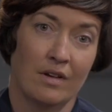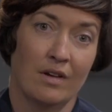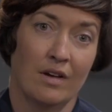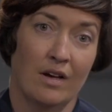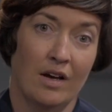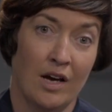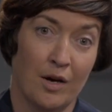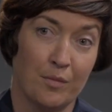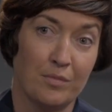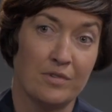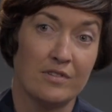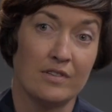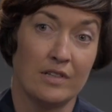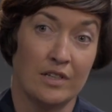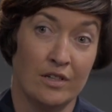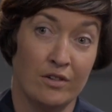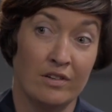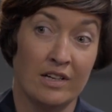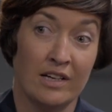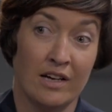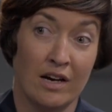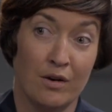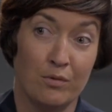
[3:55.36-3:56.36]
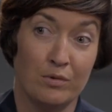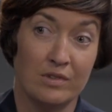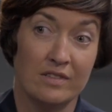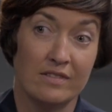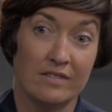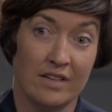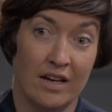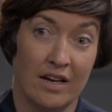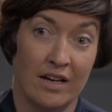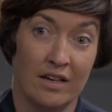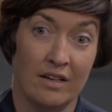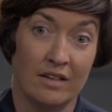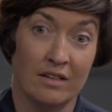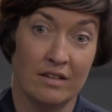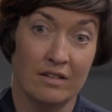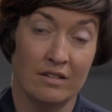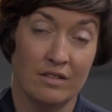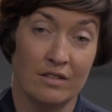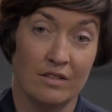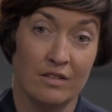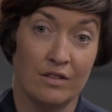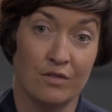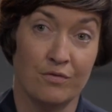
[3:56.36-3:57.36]
Absolutely. I would say
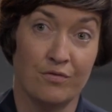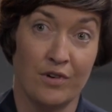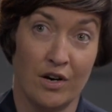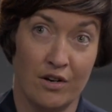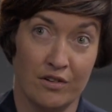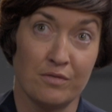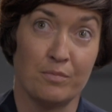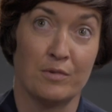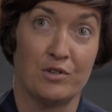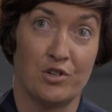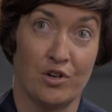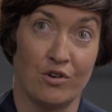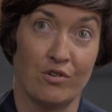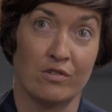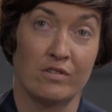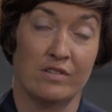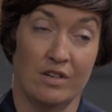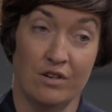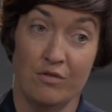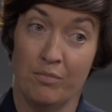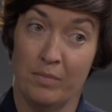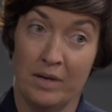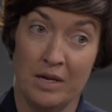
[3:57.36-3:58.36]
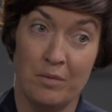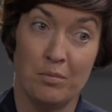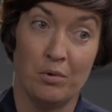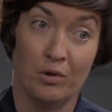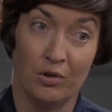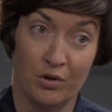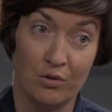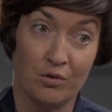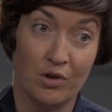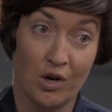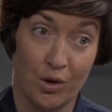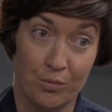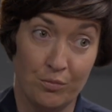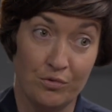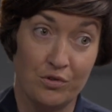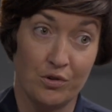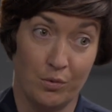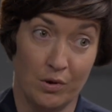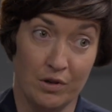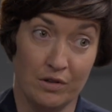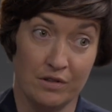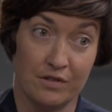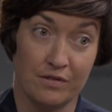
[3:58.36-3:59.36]
the vast majority of people who come
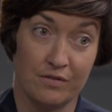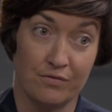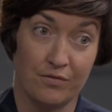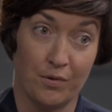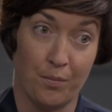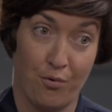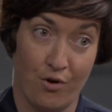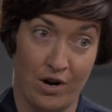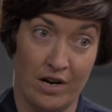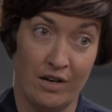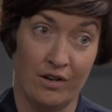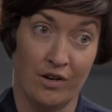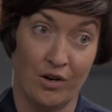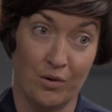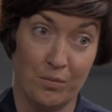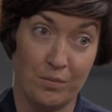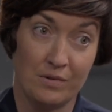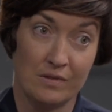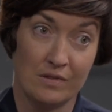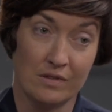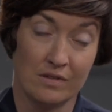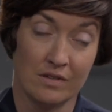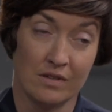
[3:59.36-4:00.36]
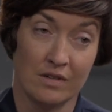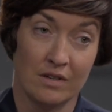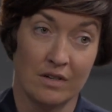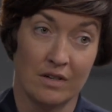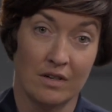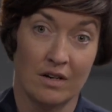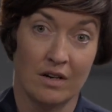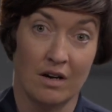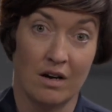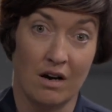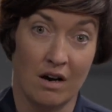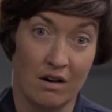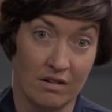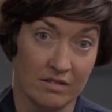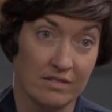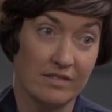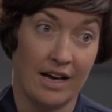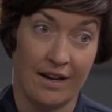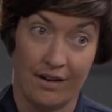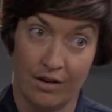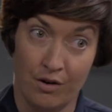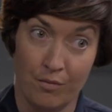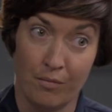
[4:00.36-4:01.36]
to us for prenups are
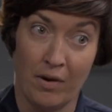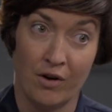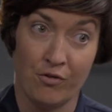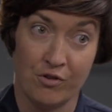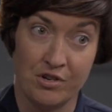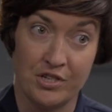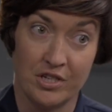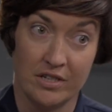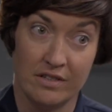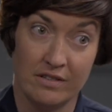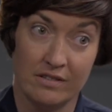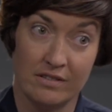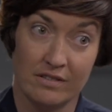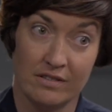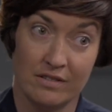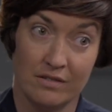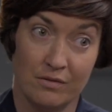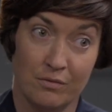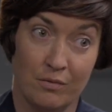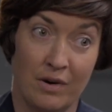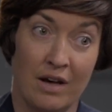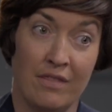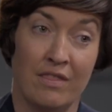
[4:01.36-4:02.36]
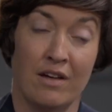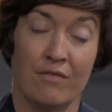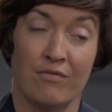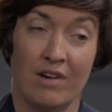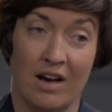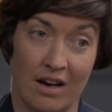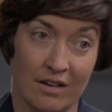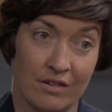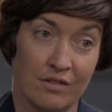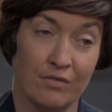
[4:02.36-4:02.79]
second marriages where they've had a